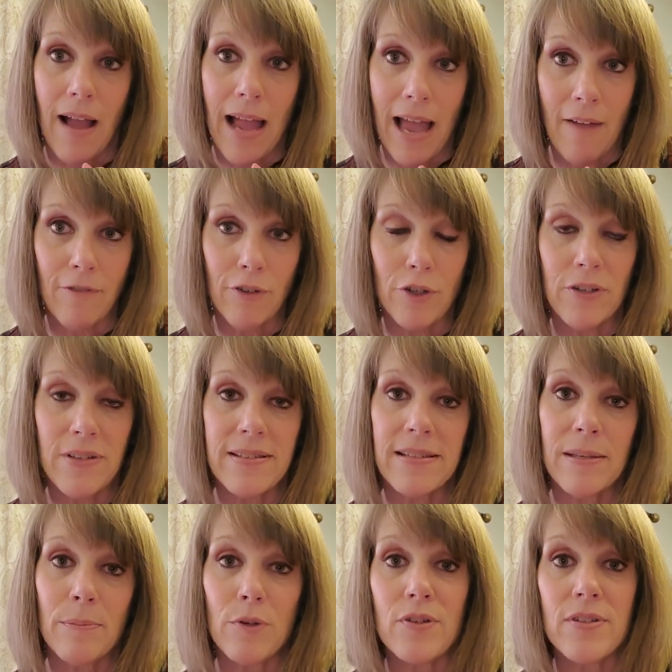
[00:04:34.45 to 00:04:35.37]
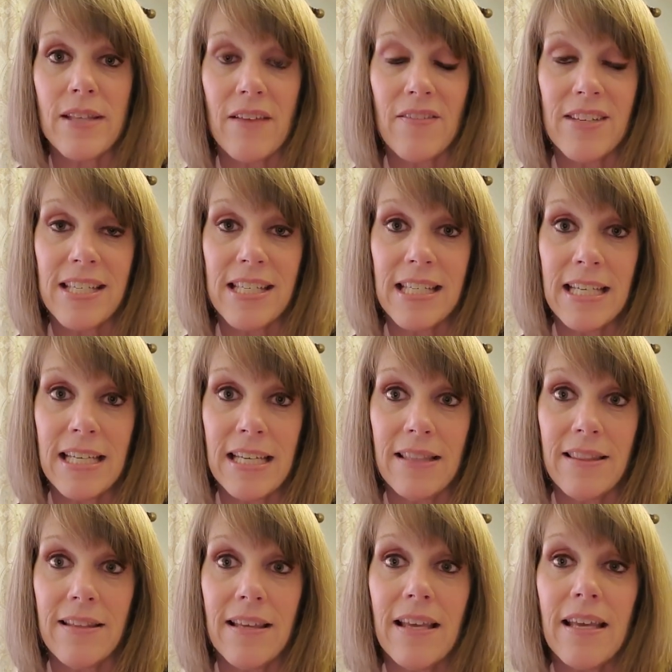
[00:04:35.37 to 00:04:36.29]
after December
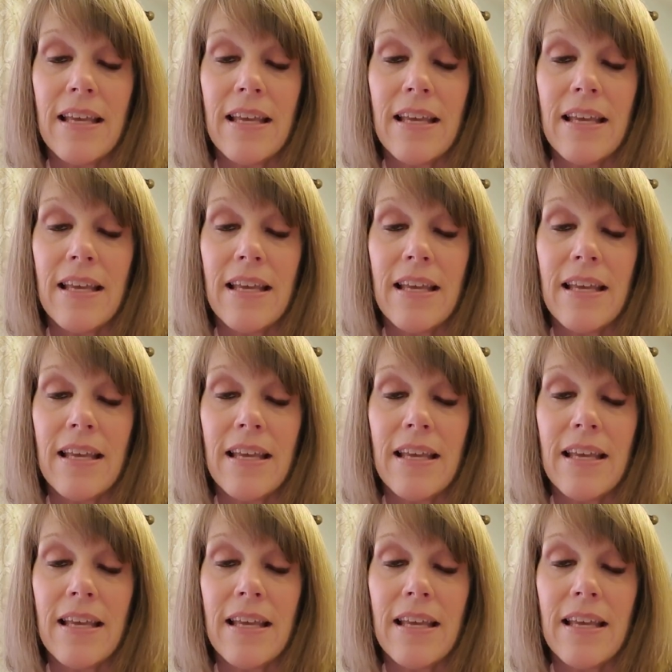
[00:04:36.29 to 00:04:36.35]
17th.